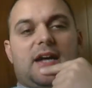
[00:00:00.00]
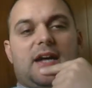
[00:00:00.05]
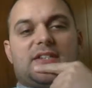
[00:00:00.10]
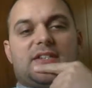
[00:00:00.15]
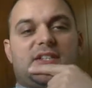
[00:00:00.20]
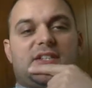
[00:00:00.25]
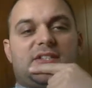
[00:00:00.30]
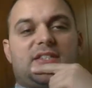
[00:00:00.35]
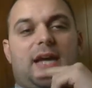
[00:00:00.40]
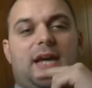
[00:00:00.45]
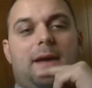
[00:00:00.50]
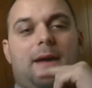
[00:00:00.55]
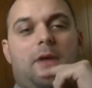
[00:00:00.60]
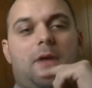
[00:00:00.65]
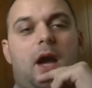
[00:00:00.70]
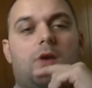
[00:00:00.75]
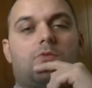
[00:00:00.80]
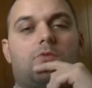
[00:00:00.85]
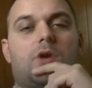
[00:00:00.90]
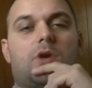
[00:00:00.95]
since I'm
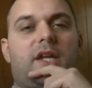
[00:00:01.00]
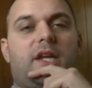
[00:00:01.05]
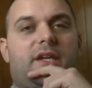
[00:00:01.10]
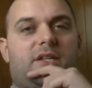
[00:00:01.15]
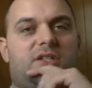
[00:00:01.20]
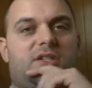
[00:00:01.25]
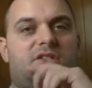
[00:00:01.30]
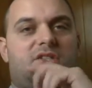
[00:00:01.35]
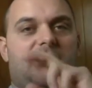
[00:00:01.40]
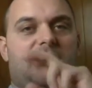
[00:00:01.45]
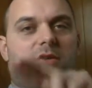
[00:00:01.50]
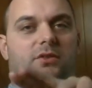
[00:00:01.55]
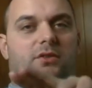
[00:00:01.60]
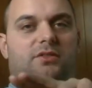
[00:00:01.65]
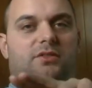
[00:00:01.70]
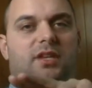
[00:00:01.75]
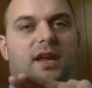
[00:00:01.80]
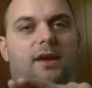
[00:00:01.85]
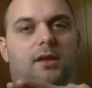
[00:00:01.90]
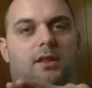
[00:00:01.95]
not running a single
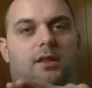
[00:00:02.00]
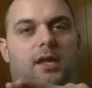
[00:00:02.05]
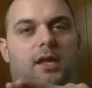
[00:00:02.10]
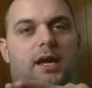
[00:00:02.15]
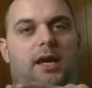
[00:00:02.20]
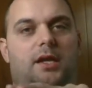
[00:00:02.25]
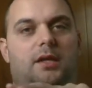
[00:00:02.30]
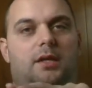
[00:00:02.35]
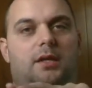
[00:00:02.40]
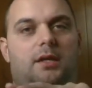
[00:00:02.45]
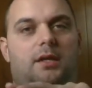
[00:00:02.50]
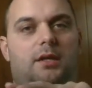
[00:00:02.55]
tail light